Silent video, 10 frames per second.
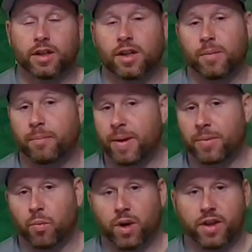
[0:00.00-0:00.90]
maybe
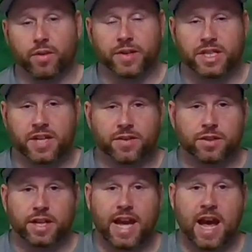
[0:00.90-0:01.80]
one of the receivers
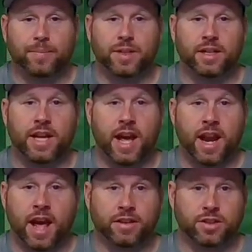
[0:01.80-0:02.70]
at captain
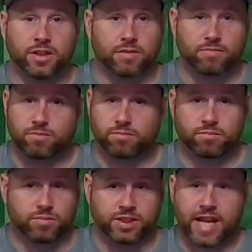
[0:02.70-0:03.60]
and just
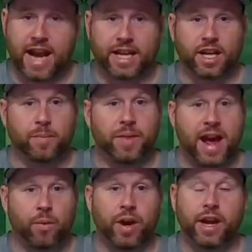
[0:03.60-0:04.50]
stack it up
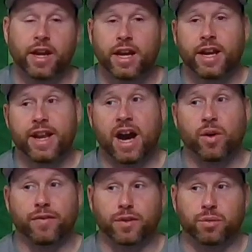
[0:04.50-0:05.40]
that way. Now,
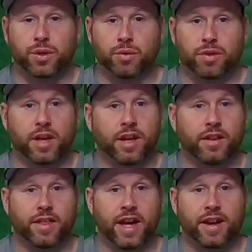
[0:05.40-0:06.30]
if you do think
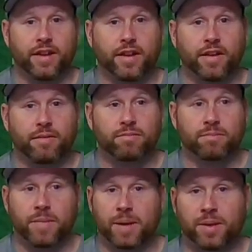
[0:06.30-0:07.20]
that
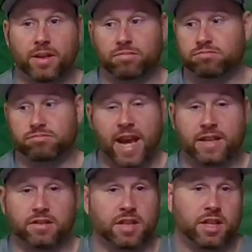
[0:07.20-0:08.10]
maybe
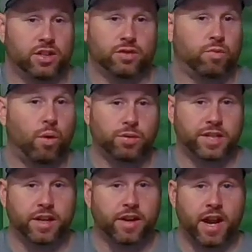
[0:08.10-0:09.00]
Kansas City just rolls
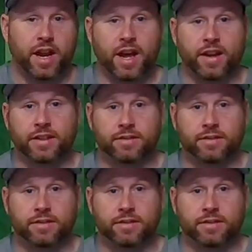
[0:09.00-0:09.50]
here and